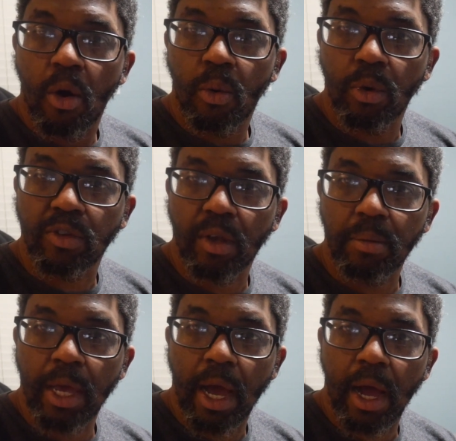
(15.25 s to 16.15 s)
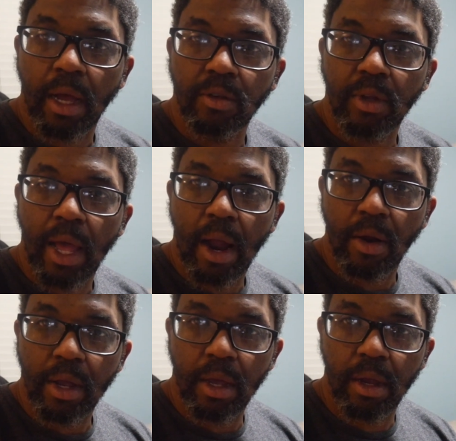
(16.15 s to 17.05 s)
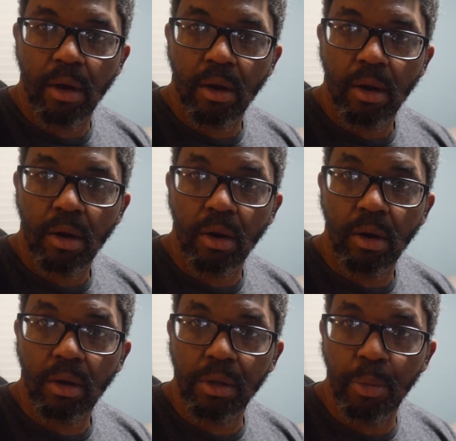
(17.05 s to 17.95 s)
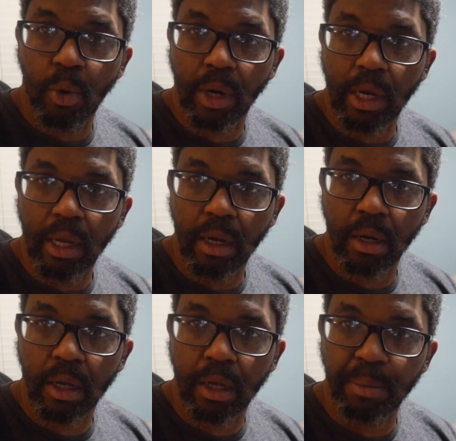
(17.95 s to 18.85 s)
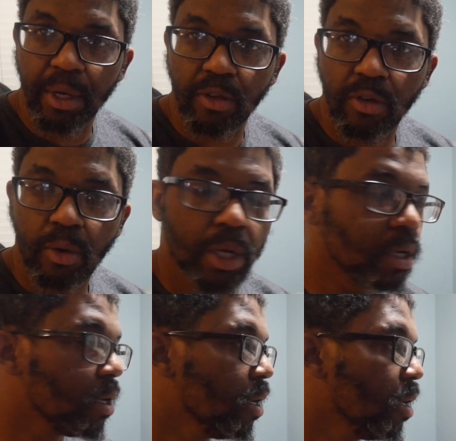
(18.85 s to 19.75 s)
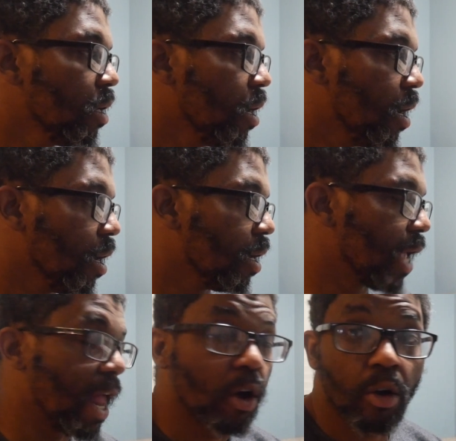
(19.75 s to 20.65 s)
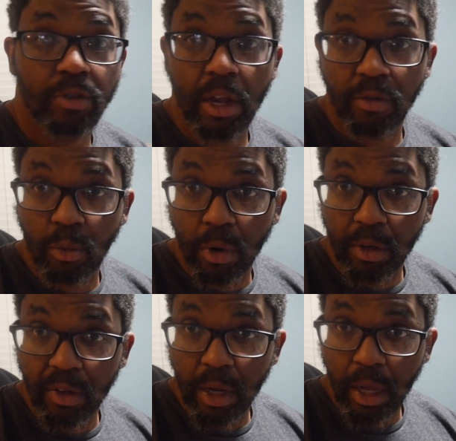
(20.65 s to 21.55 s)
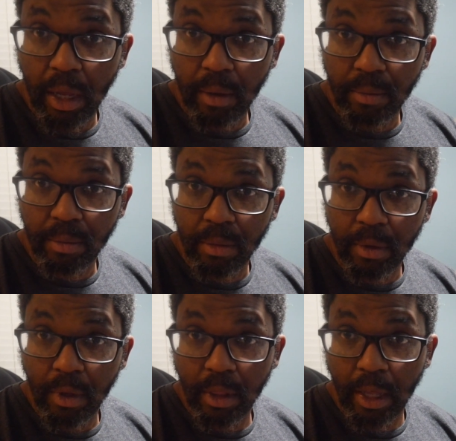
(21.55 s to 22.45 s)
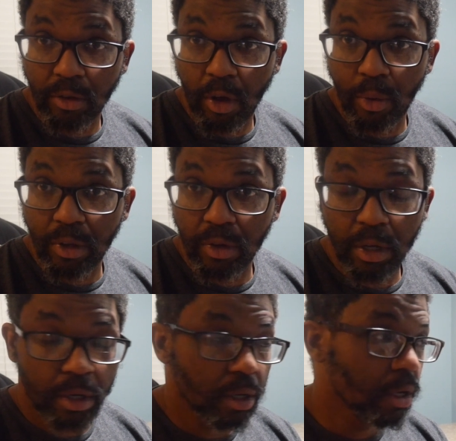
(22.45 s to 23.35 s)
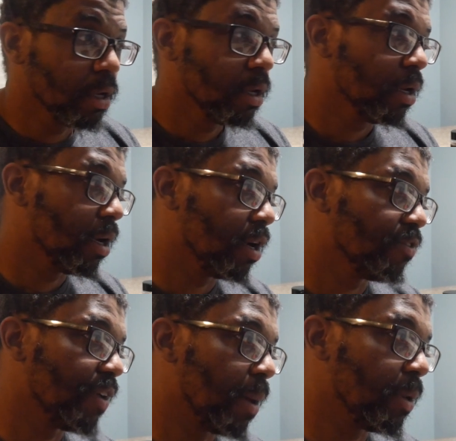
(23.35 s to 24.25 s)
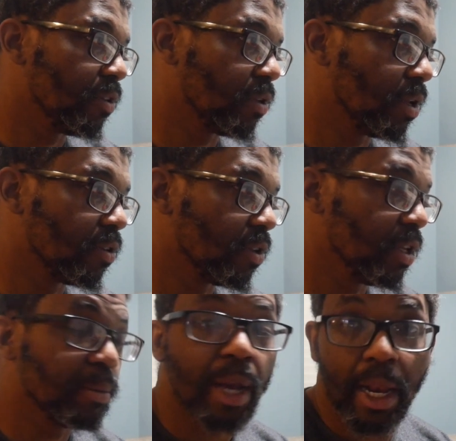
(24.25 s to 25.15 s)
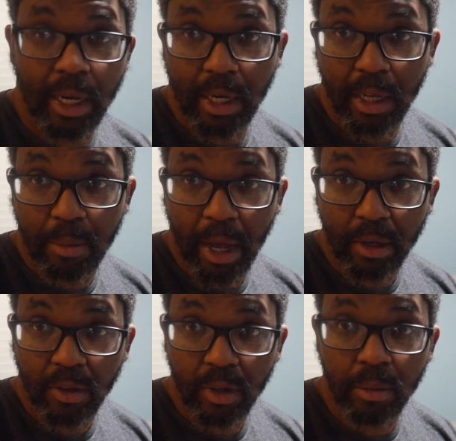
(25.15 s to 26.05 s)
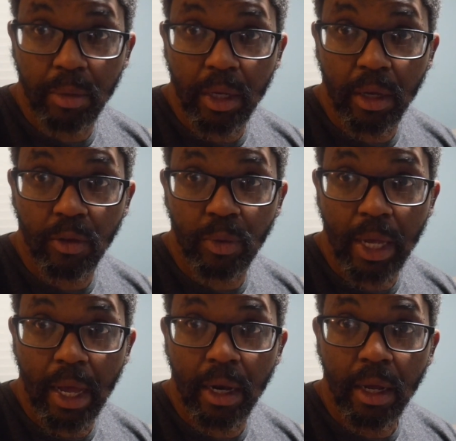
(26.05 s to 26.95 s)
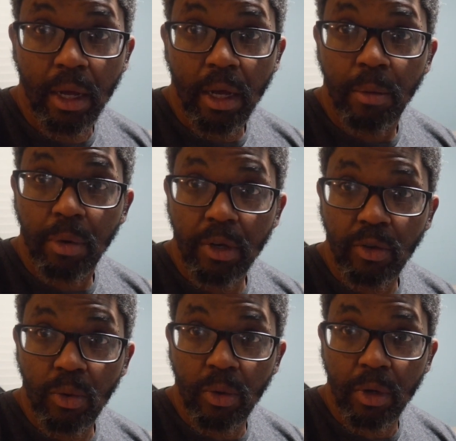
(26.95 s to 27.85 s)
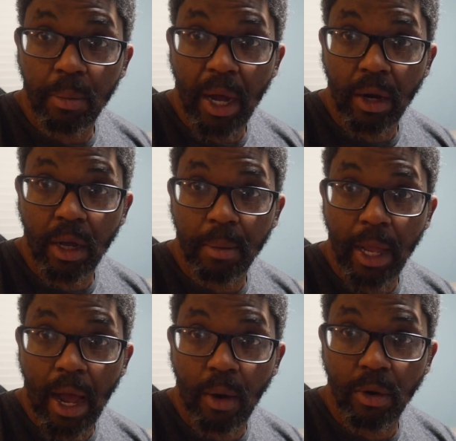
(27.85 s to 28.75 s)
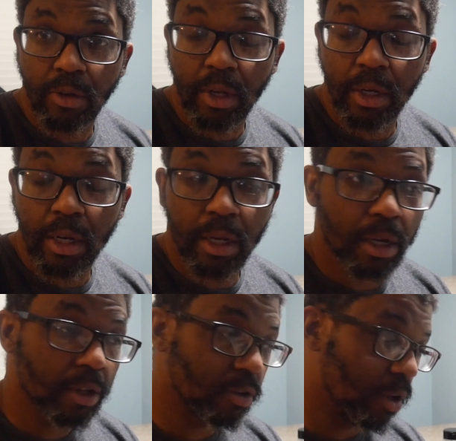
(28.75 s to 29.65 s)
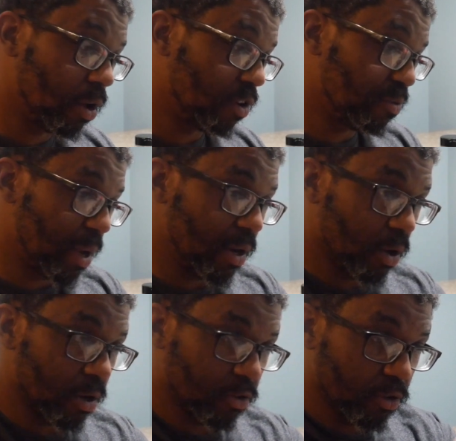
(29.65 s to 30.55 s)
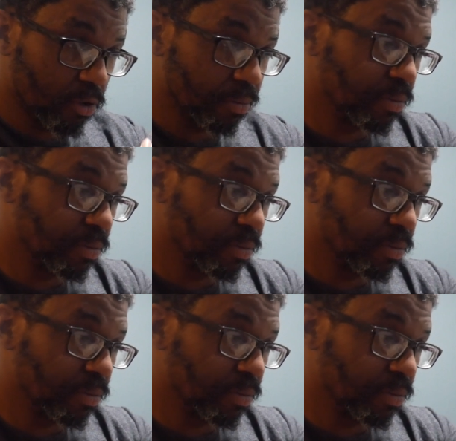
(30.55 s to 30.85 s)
What's up, guys? Larry here. Early morning here in Minnesota. Got an off day from work today. That's always good. Family's still asleep and I need to get back to sleep because we got preschool in about a couple of hours. I need to hustle off my daughter too.